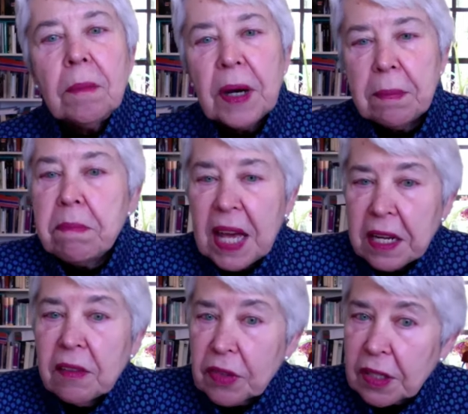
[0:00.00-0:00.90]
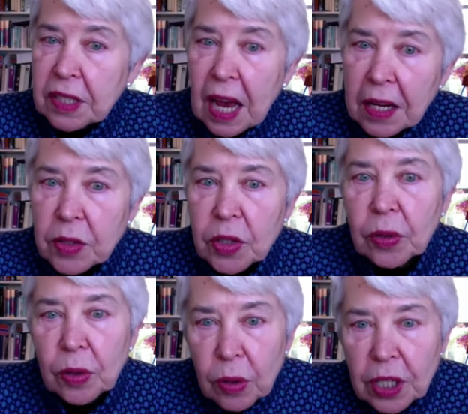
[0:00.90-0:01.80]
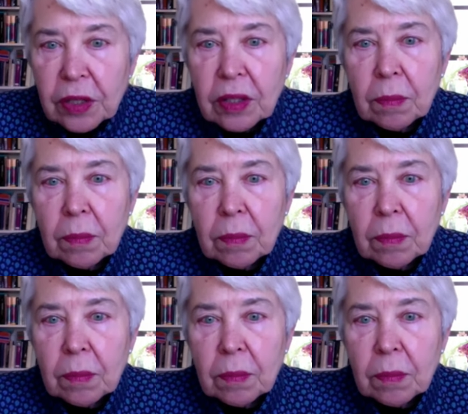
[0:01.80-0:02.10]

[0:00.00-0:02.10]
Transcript: but many of the signs are good.